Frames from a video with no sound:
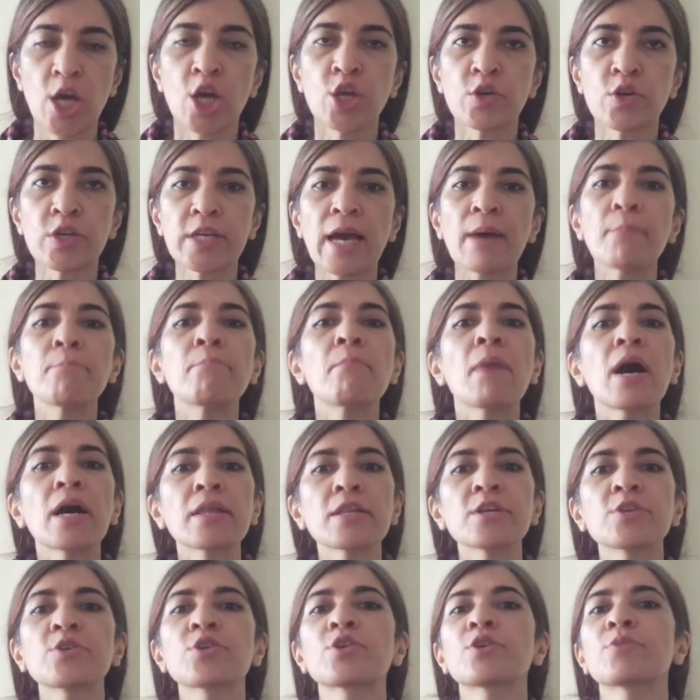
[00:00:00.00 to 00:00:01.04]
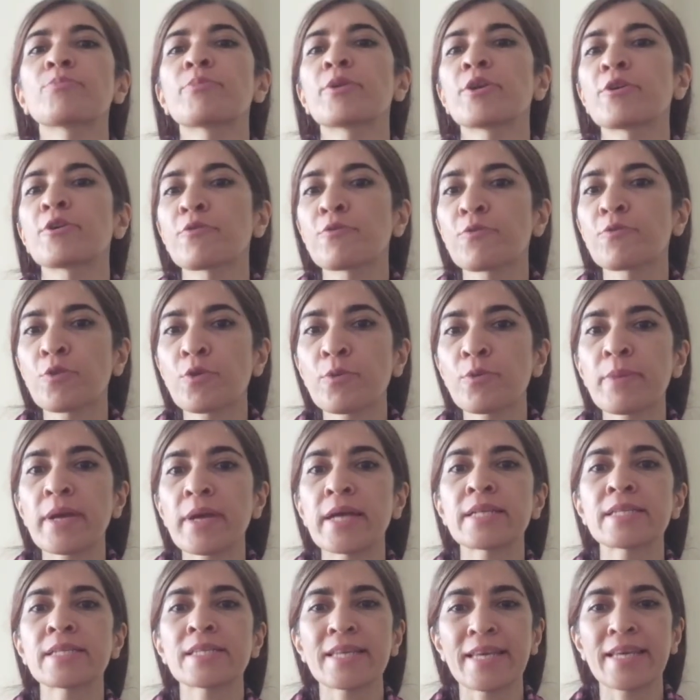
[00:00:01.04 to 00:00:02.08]
You can monitor
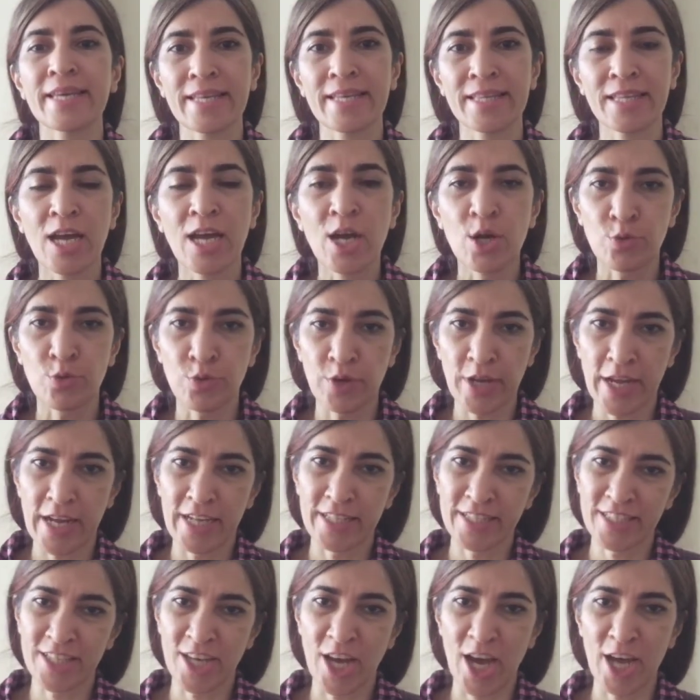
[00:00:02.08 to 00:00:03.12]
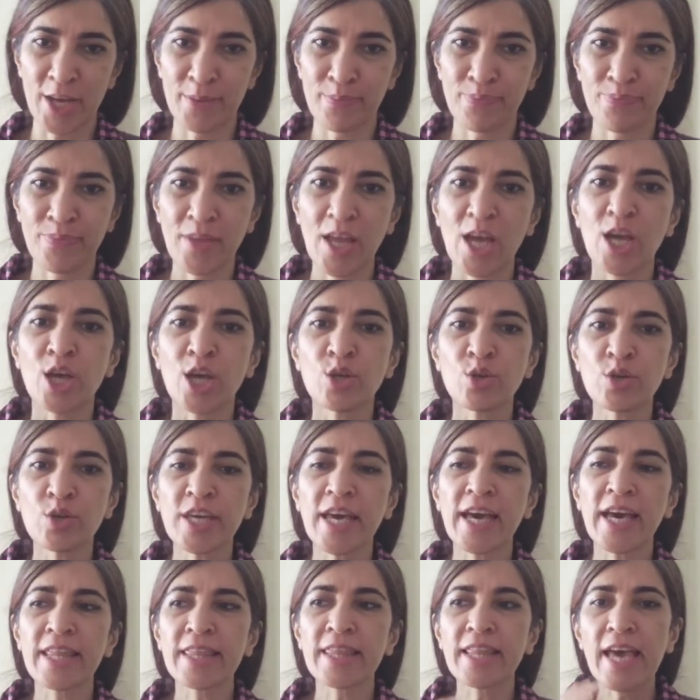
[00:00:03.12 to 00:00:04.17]
performance in real time. You
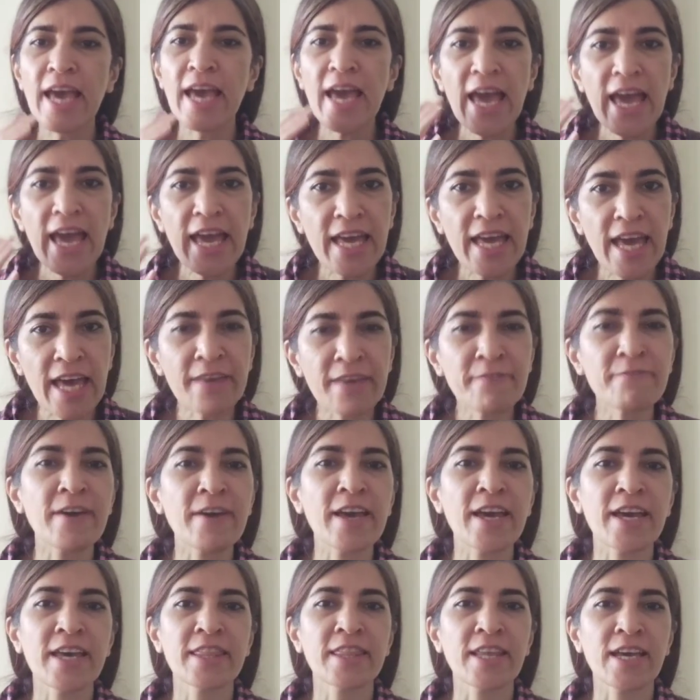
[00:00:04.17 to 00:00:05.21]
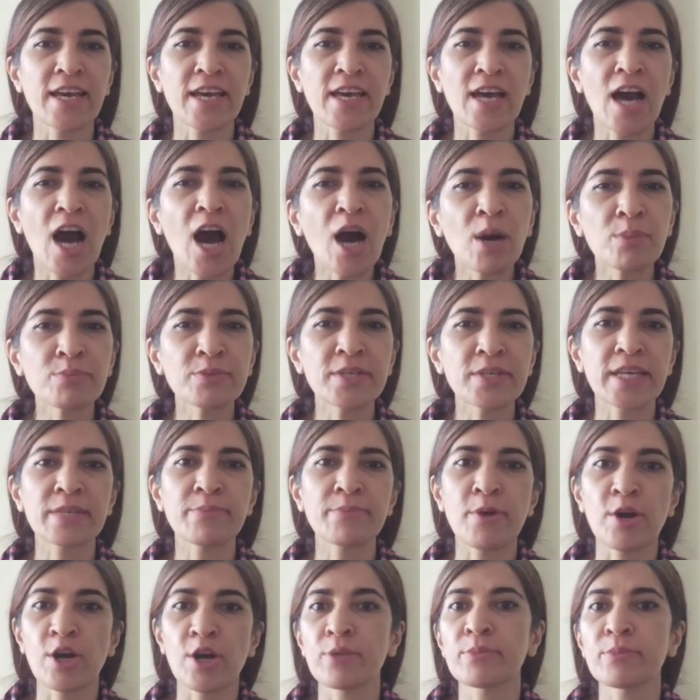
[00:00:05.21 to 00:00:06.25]
can even
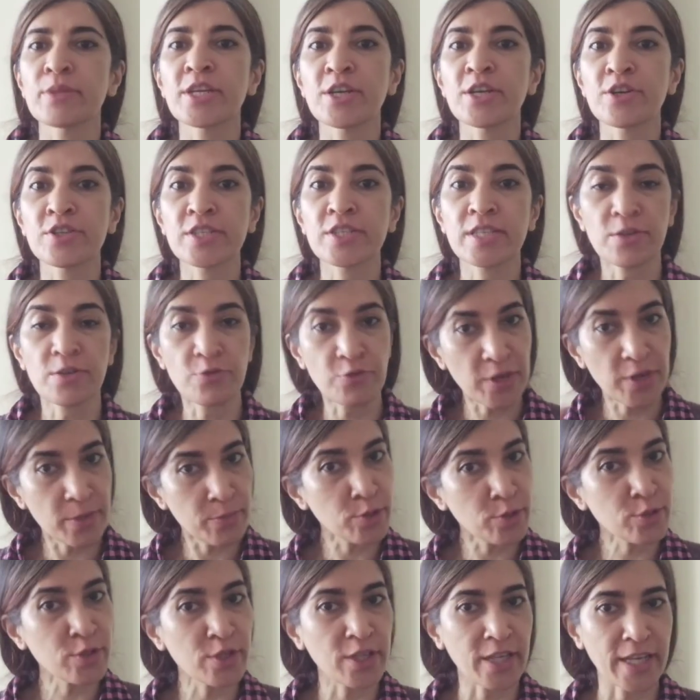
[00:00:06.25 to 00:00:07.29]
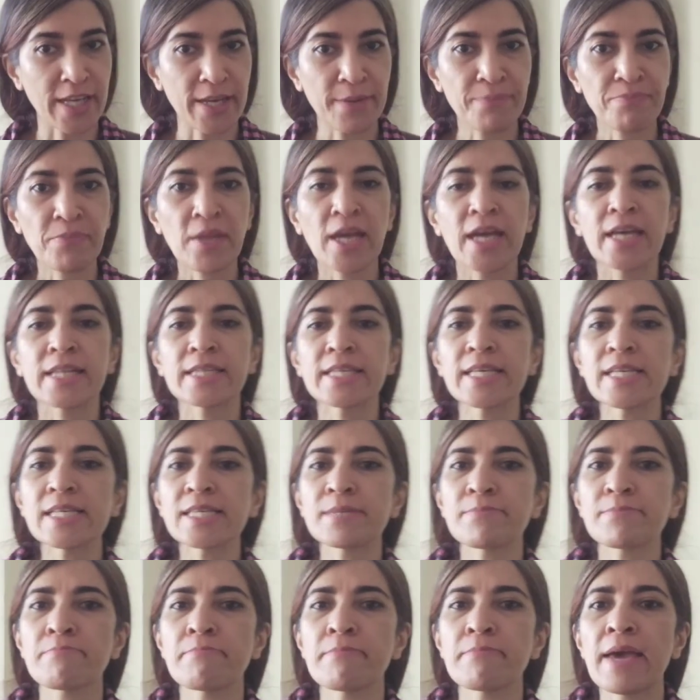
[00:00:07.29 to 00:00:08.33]
update parameters remotely.
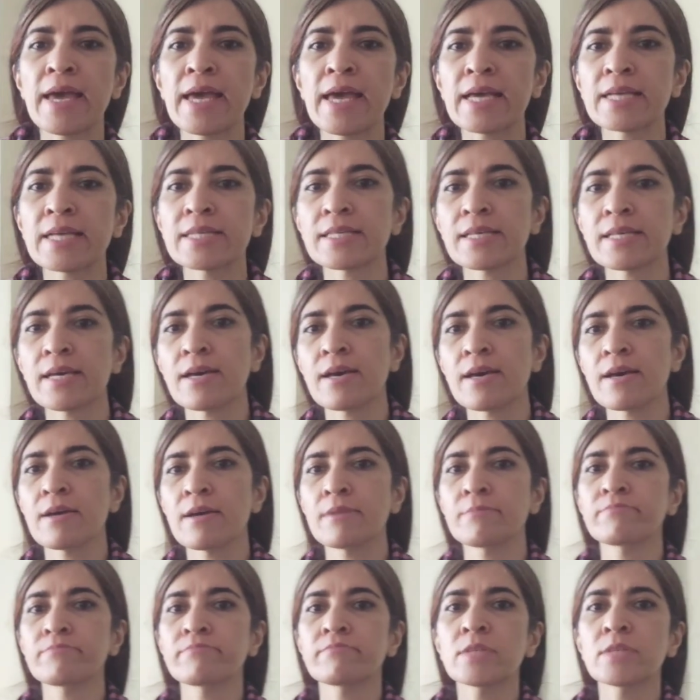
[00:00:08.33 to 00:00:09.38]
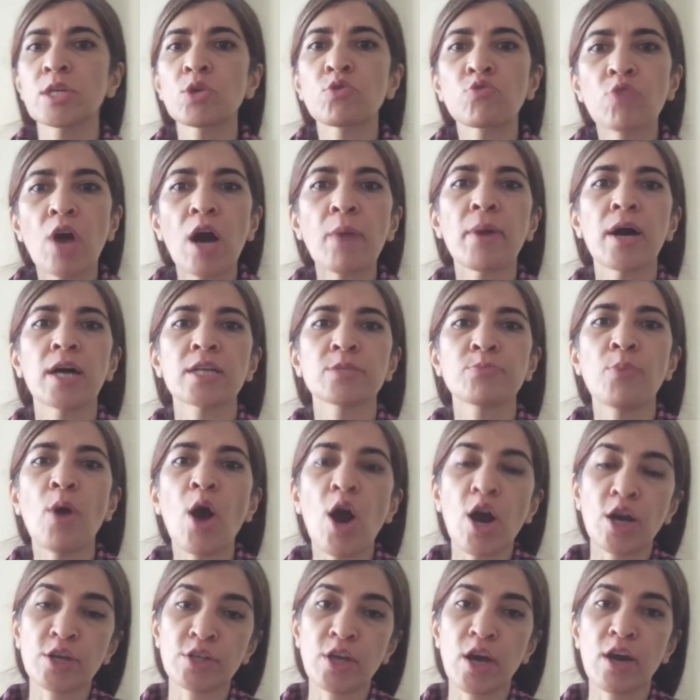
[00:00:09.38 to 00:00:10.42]
This makes the robot
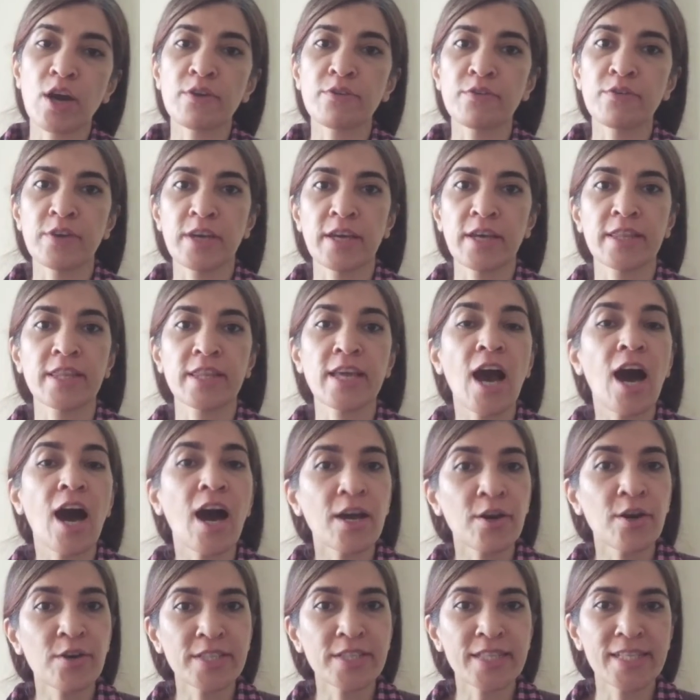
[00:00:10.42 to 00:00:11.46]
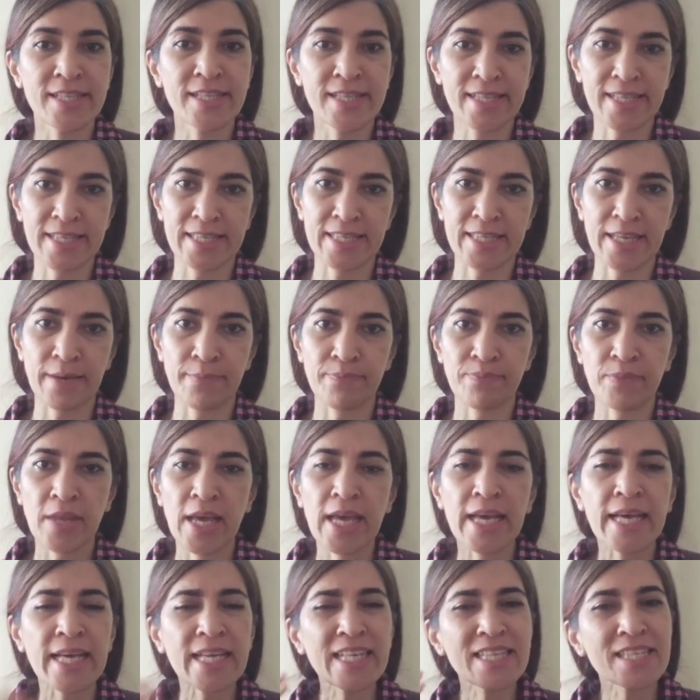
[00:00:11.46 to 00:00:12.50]
part of the IoT system.
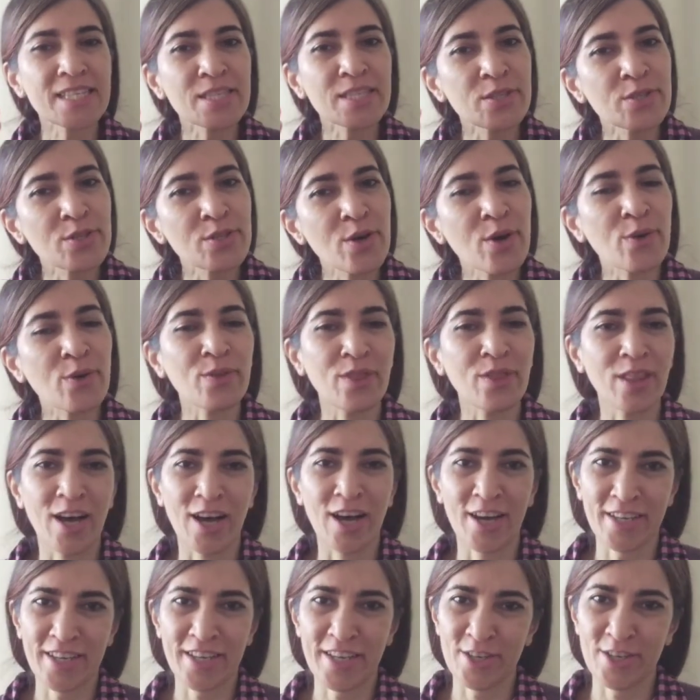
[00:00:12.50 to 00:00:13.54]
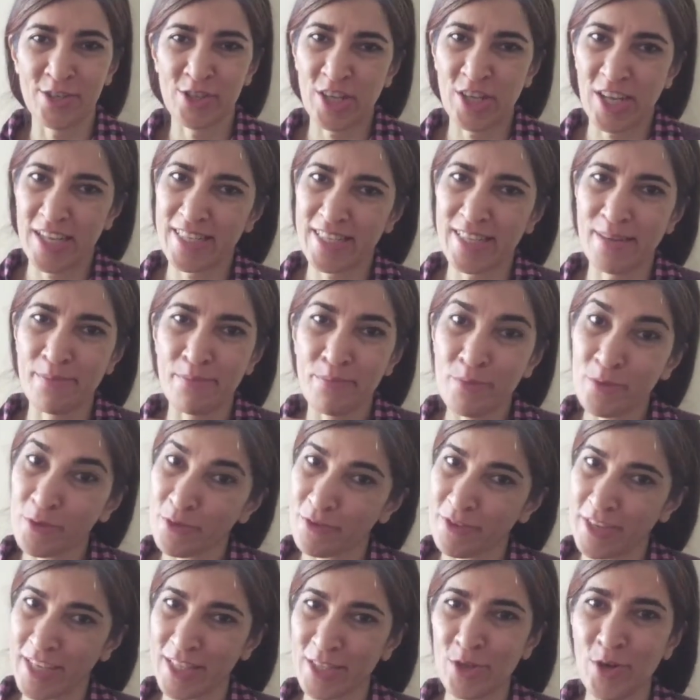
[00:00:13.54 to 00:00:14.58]
It's no longer just a
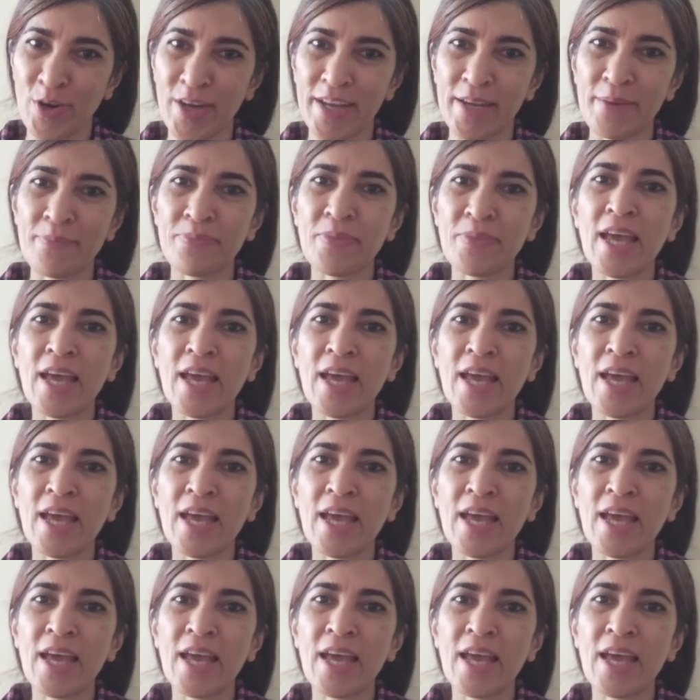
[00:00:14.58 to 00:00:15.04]
moving toy.